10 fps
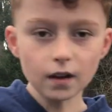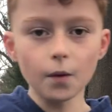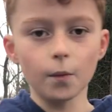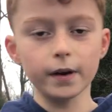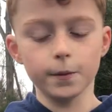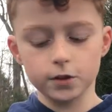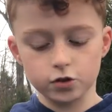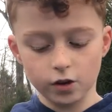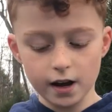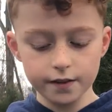When it would
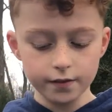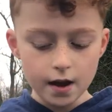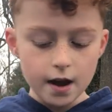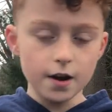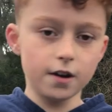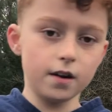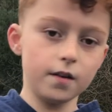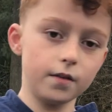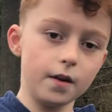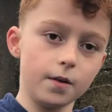drive,
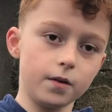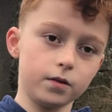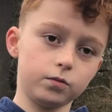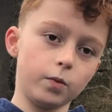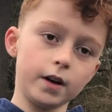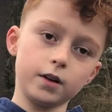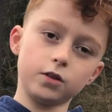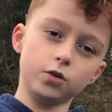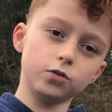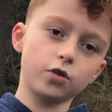when
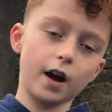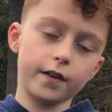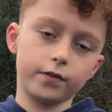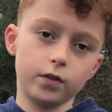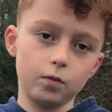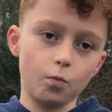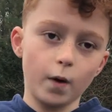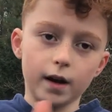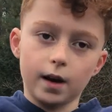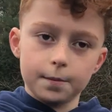you drive,
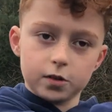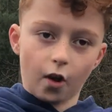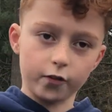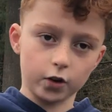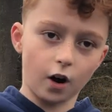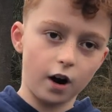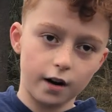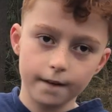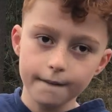wind comes off your car.